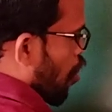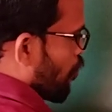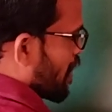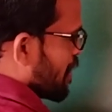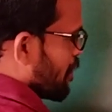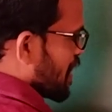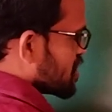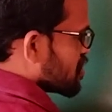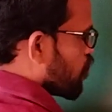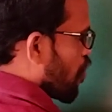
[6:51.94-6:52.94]
How many
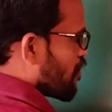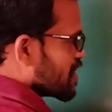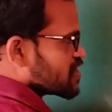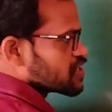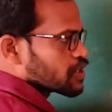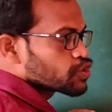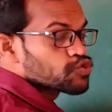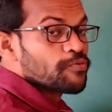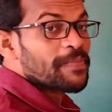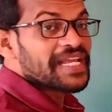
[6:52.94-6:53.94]
pairs of ovaries?
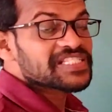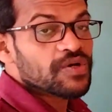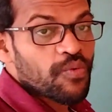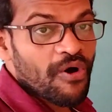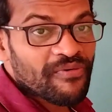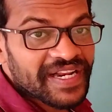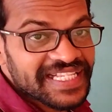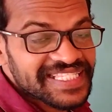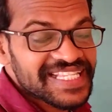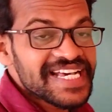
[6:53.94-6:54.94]
Two pairs of
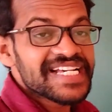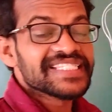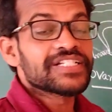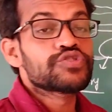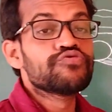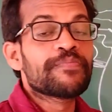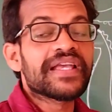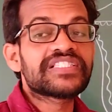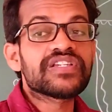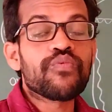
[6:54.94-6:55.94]
ovaries. The two
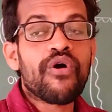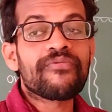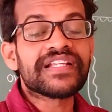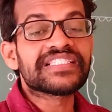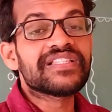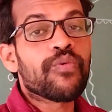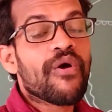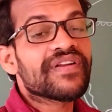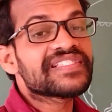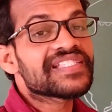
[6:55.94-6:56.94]
pairs of ovaries, the
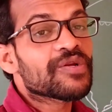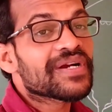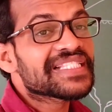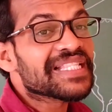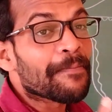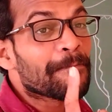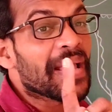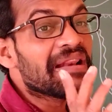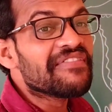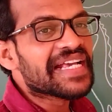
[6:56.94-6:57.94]
ovaries are located in the
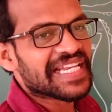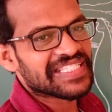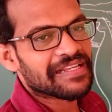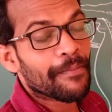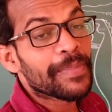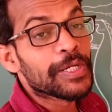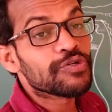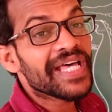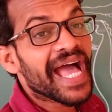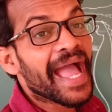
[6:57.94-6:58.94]
pelvic region, below
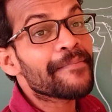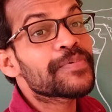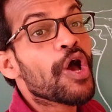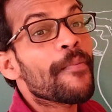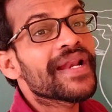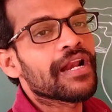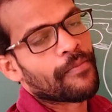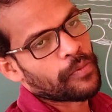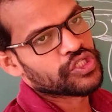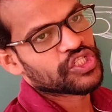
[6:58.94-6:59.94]
the abdominal
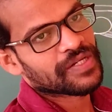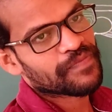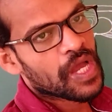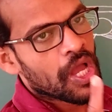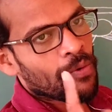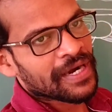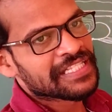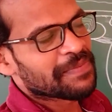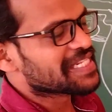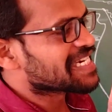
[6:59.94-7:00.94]
position. One
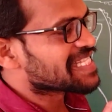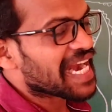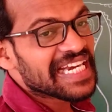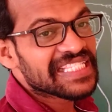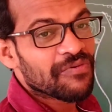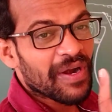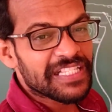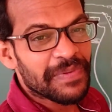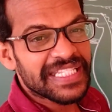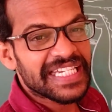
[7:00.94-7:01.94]
is present on the right side, one
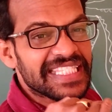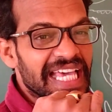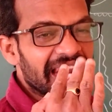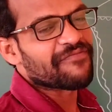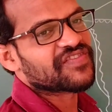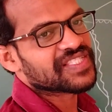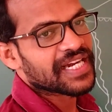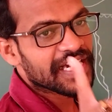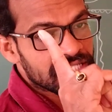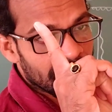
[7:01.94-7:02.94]
is present on the left side.
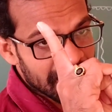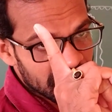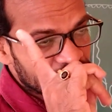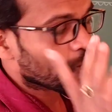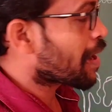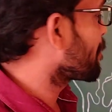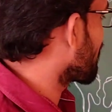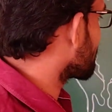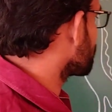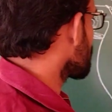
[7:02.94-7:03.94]
It is in the one pair.